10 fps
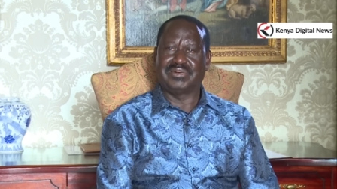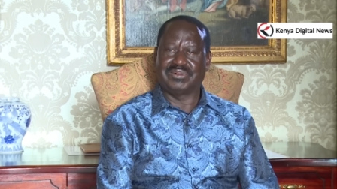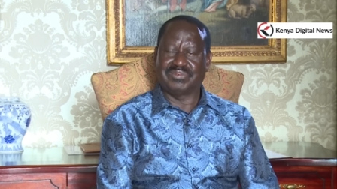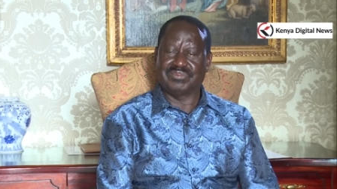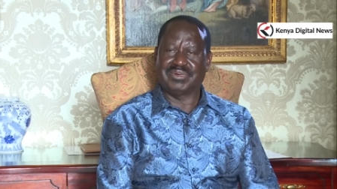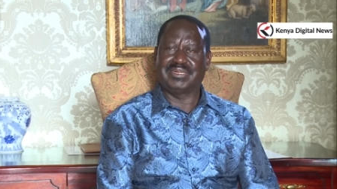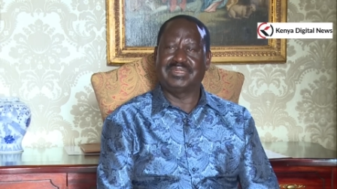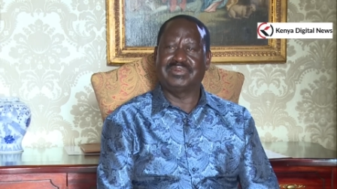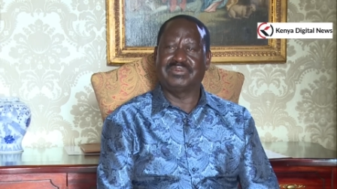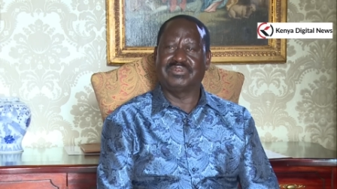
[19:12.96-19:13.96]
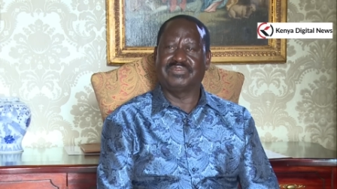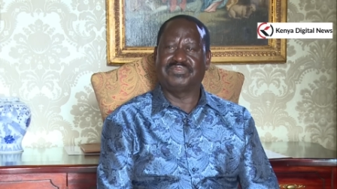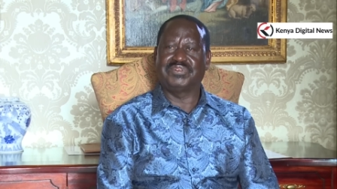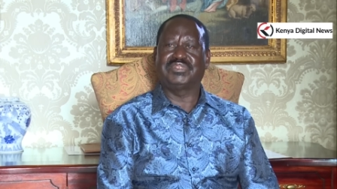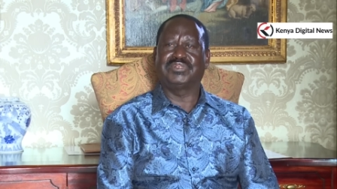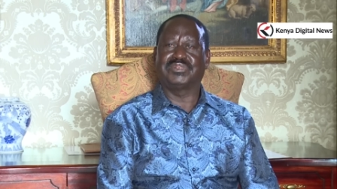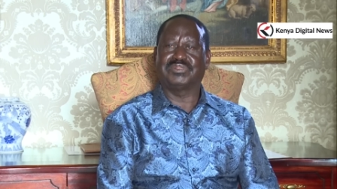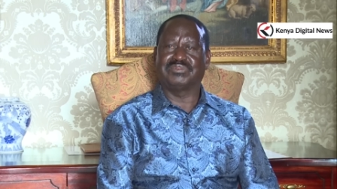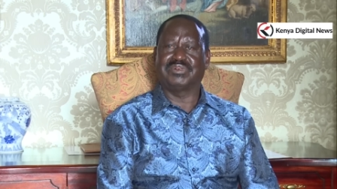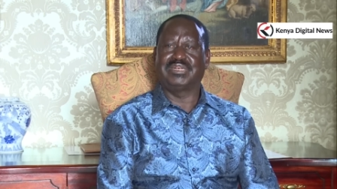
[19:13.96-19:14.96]
of one of the
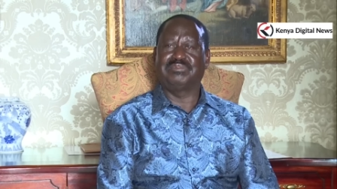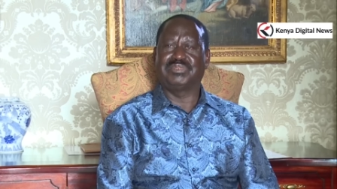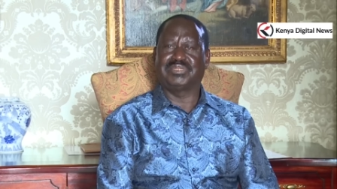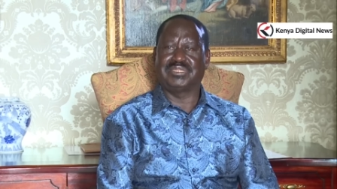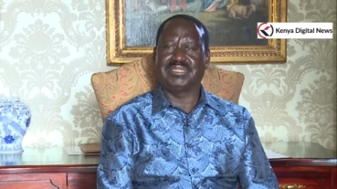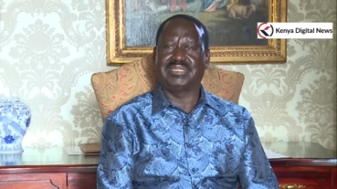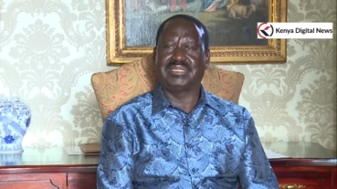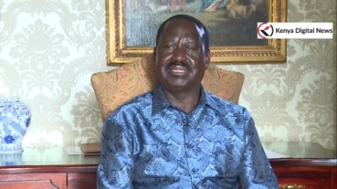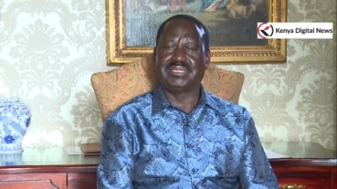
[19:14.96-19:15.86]
officials of IEBC